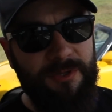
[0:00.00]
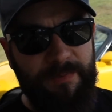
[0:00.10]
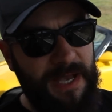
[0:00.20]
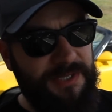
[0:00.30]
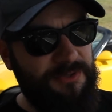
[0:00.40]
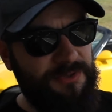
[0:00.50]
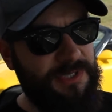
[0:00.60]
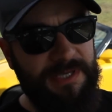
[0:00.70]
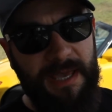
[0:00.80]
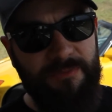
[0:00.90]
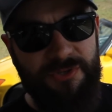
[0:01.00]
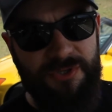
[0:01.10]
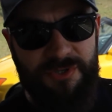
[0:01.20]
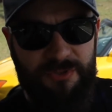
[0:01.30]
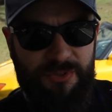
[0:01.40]
The passenger's the same.
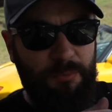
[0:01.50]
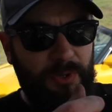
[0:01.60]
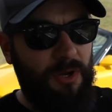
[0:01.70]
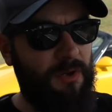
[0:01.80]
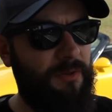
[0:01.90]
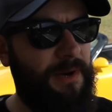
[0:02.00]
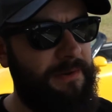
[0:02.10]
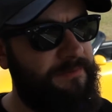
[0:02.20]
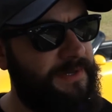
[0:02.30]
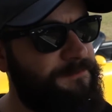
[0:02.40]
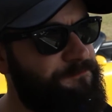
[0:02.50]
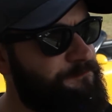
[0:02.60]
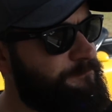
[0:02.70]
There's no plug on the bottom of it.